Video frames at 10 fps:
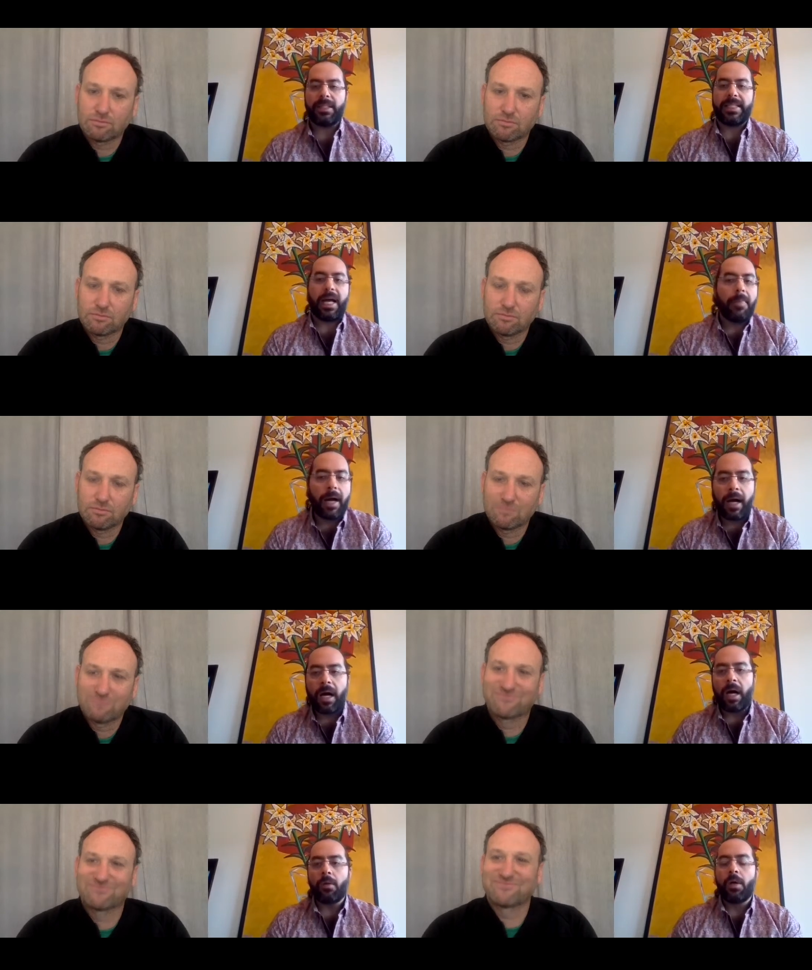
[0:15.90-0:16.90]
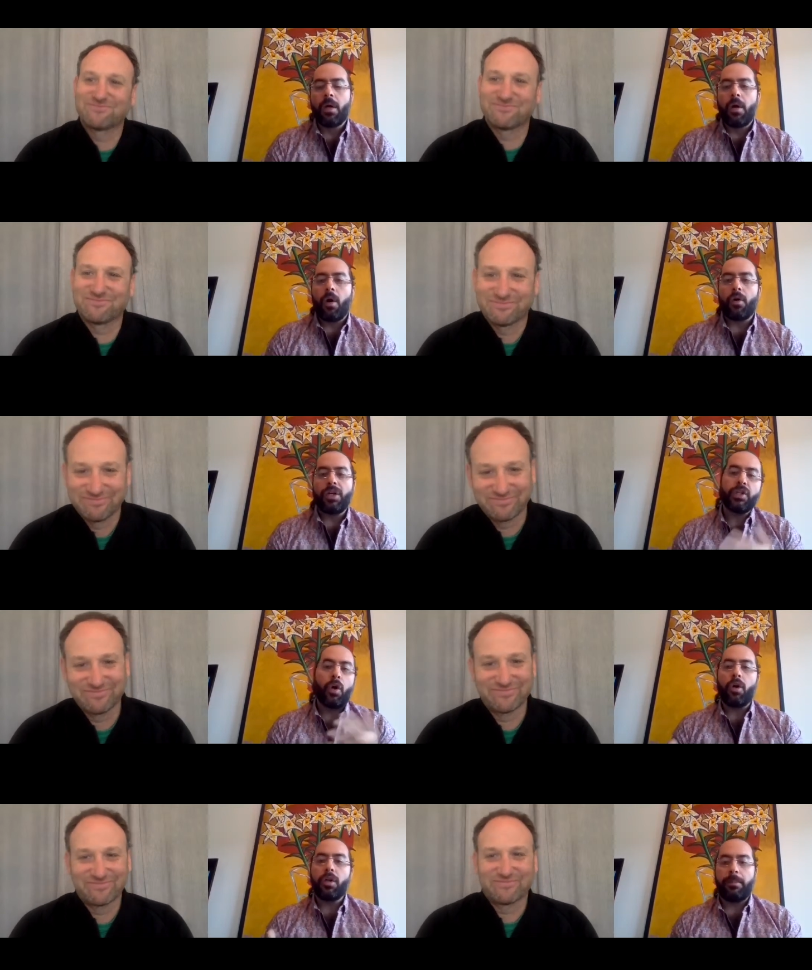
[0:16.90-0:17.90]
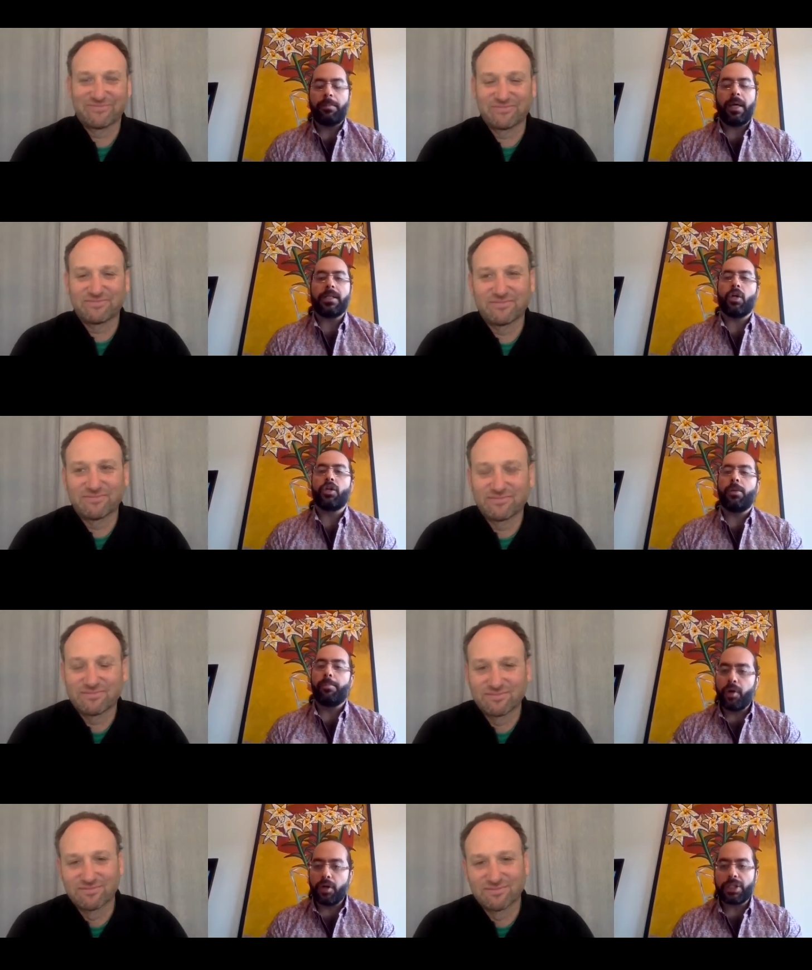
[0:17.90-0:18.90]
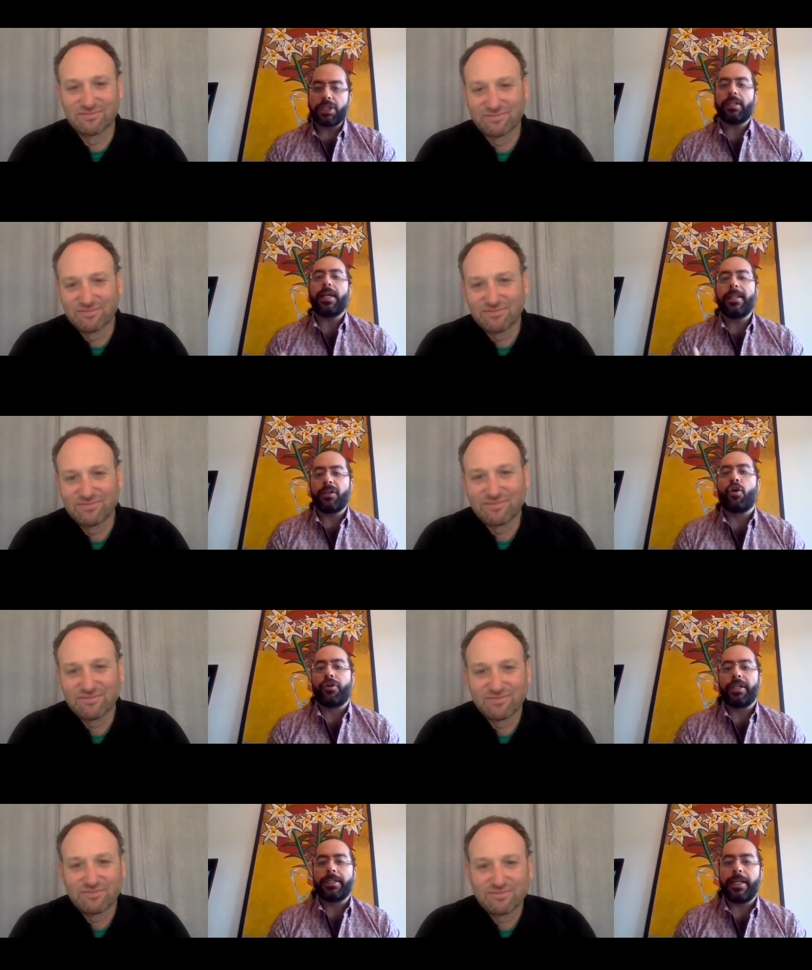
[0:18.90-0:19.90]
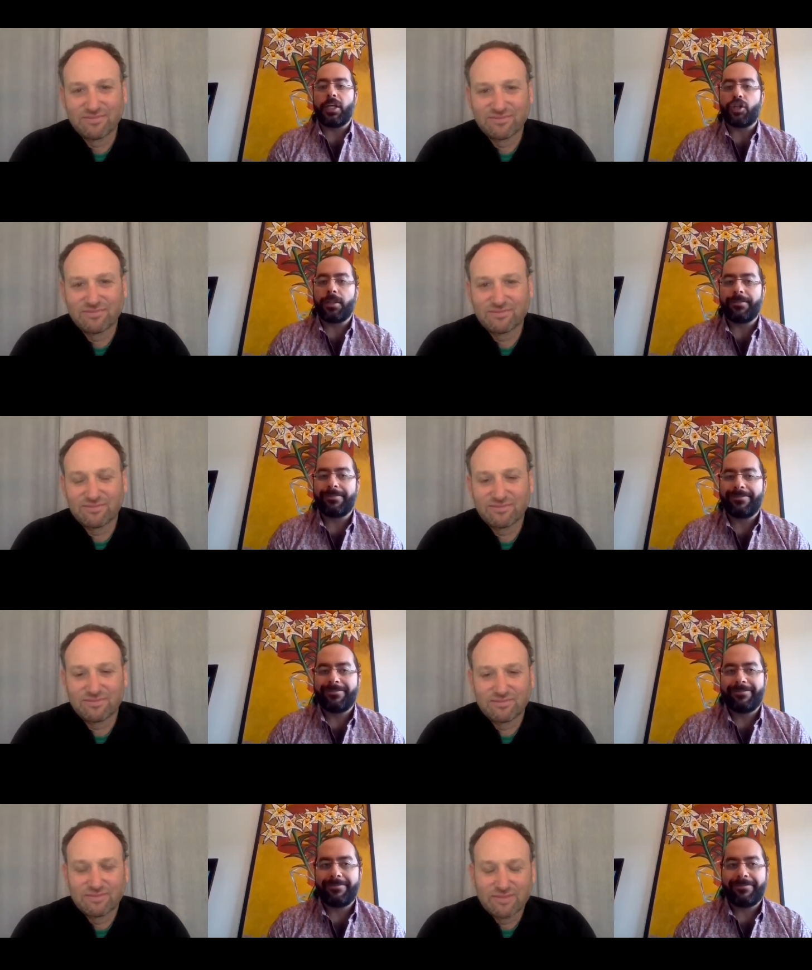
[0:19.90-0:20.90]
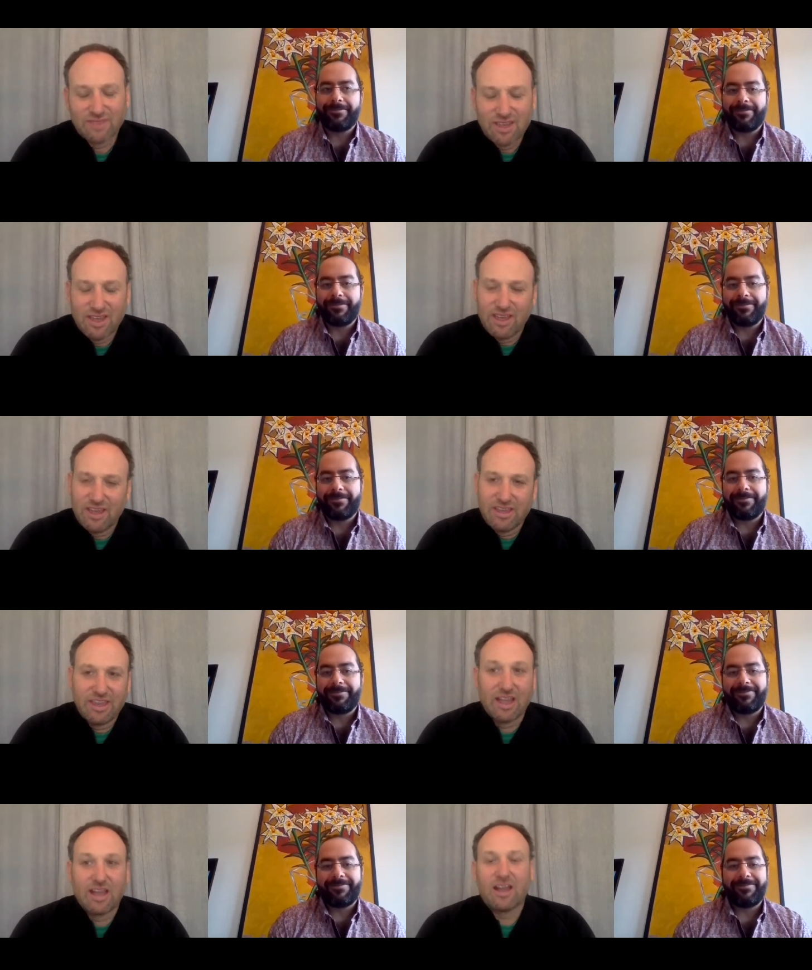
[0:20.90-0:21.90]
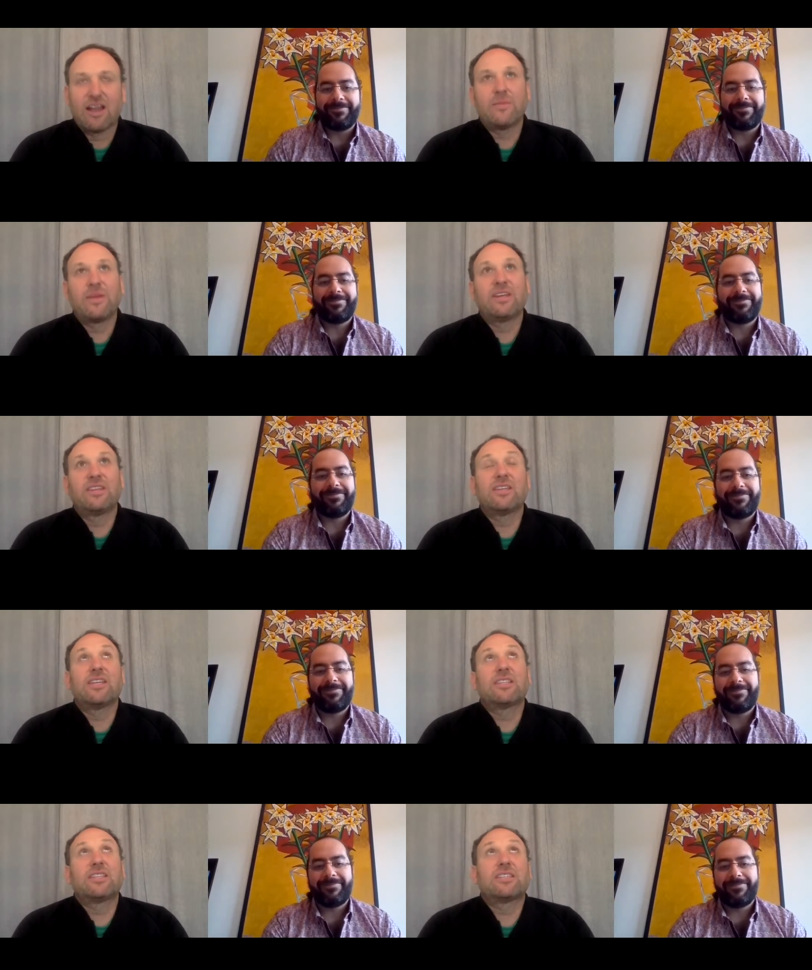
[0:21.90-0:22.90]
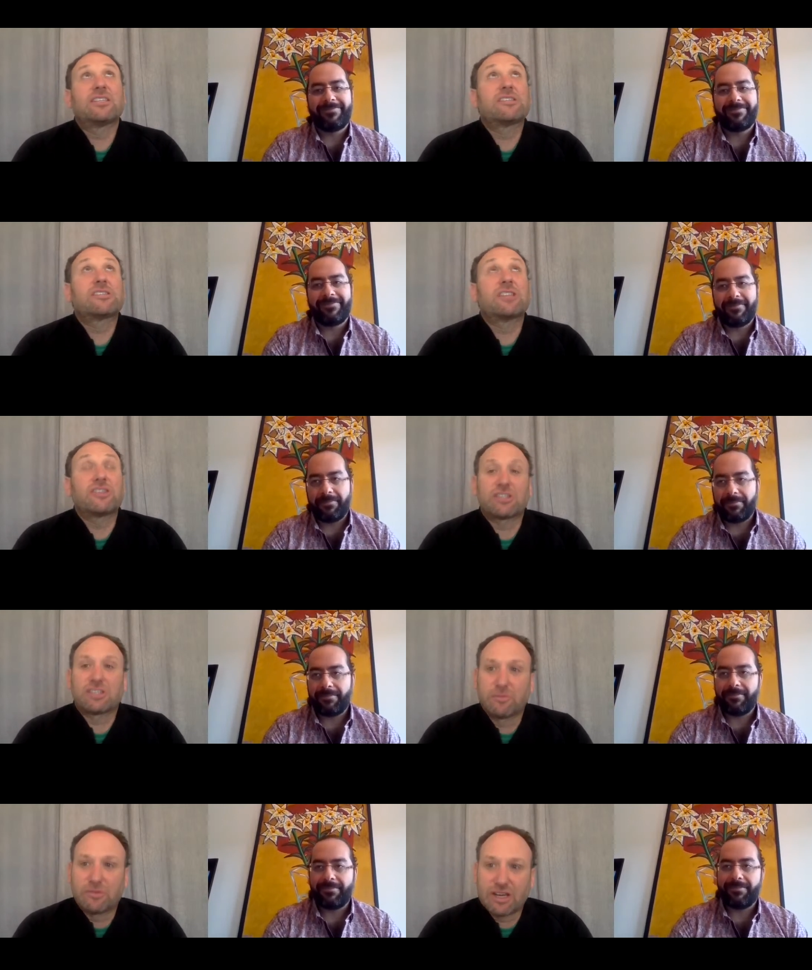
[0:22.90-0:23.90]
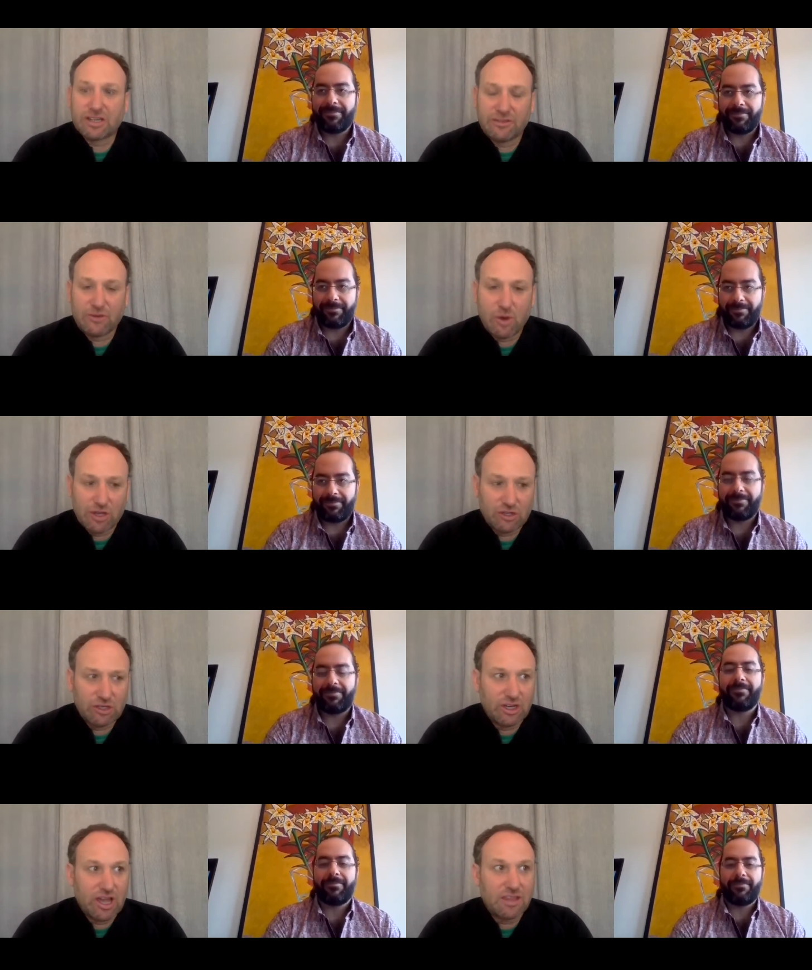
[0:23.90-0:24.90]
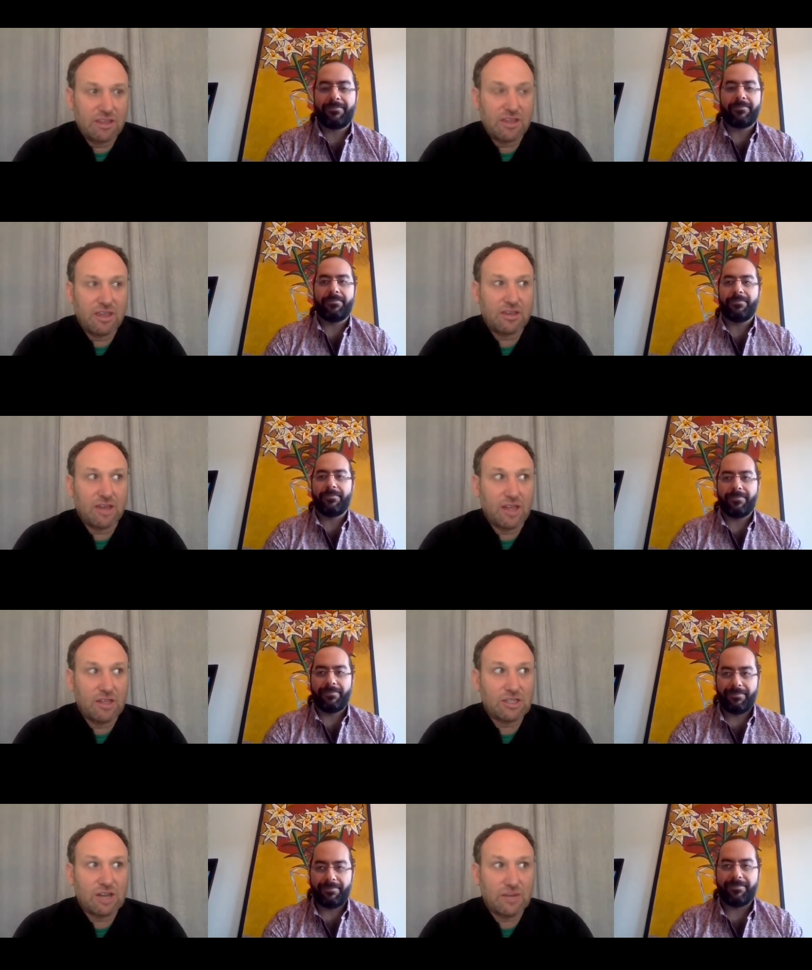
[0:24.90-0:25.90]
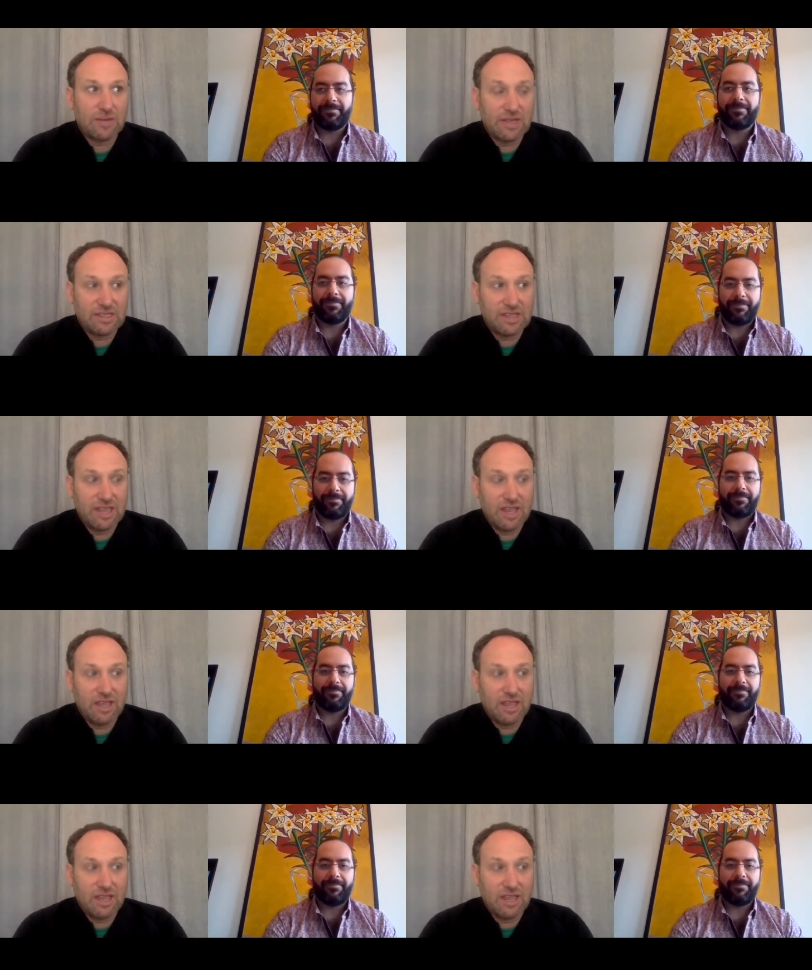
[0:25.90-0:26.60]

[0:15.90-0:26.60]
Speaker 1: somehow, or it all depends on the person and the organization?
Speaker 2: Yeah, I mean, this is such a subjective question. I think I'll start by saying